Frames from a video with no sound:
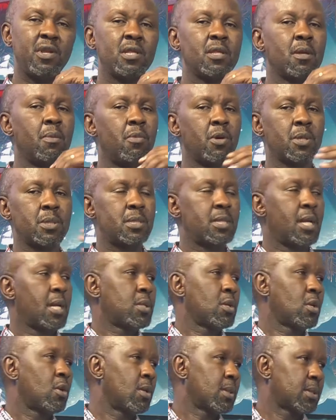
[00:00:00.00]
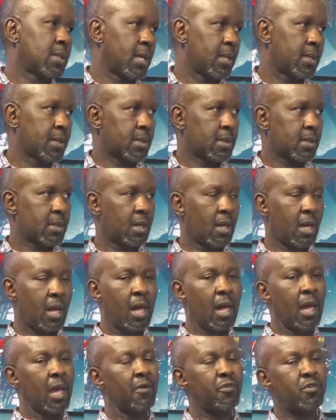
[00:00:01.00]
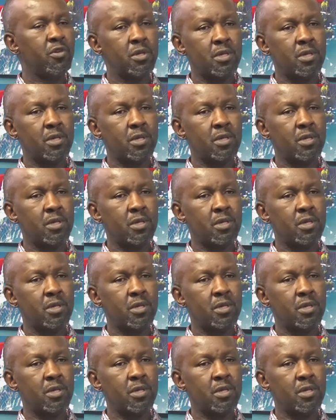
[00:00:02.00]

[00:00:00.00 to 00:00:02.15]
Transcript: in the most natural sense, if you